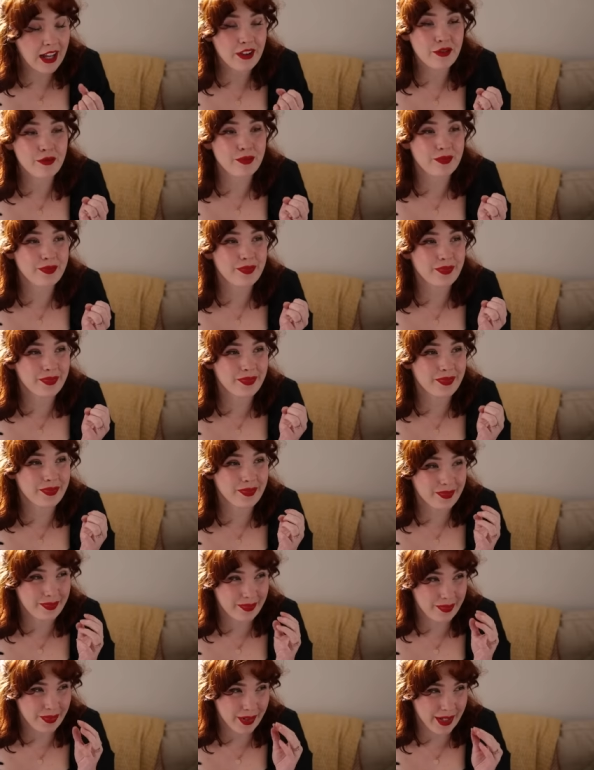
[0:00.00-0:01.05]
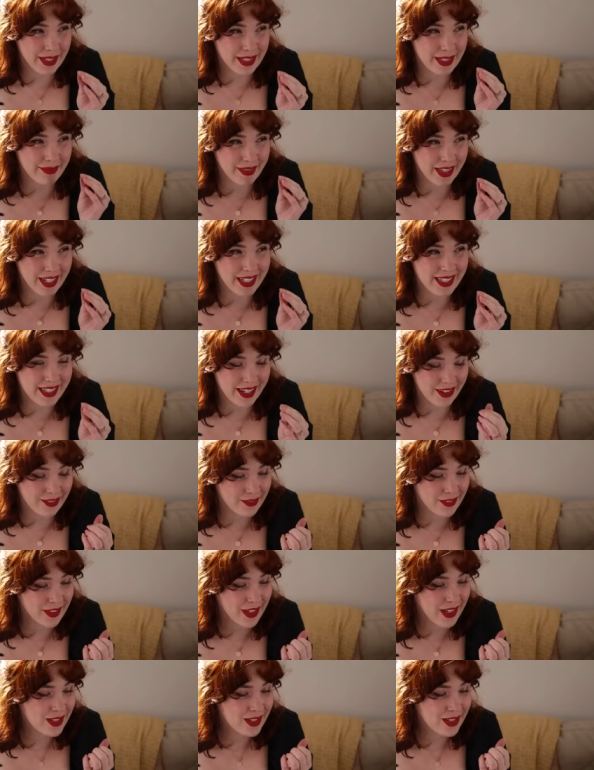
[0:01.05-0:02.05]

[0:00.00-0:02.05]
I have worked myself